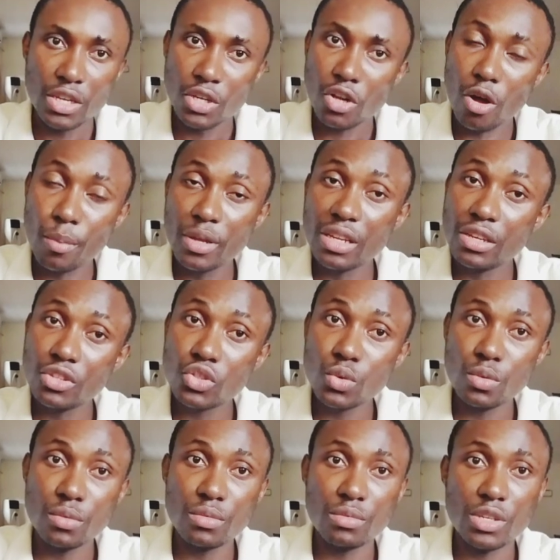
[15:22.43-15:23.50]
Coming
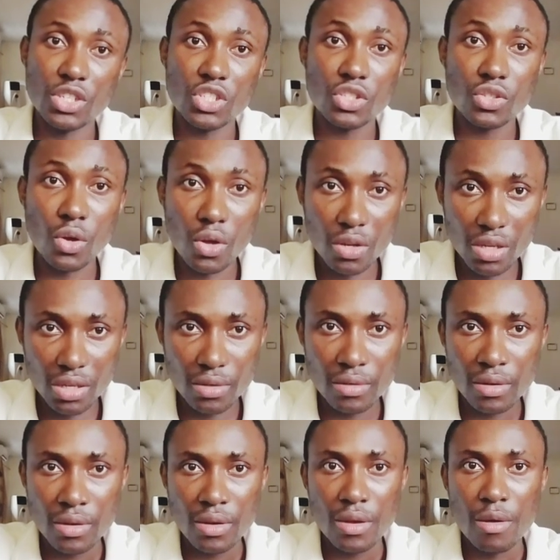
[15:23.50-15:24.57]
into a solid